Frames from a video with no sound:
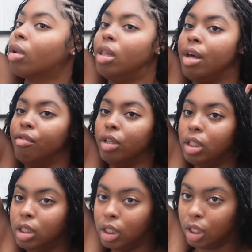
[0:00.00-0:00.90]
they really
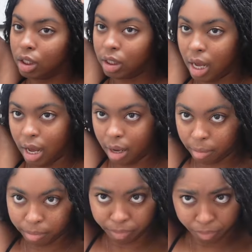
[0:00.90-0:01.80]
took their
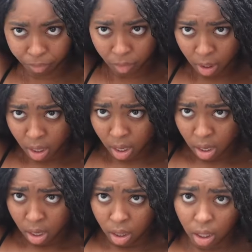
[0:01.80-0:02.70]
time
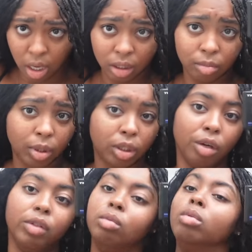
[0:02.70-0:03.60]
the customer
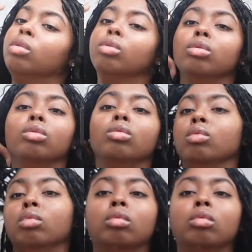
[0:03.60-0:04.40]
service was cool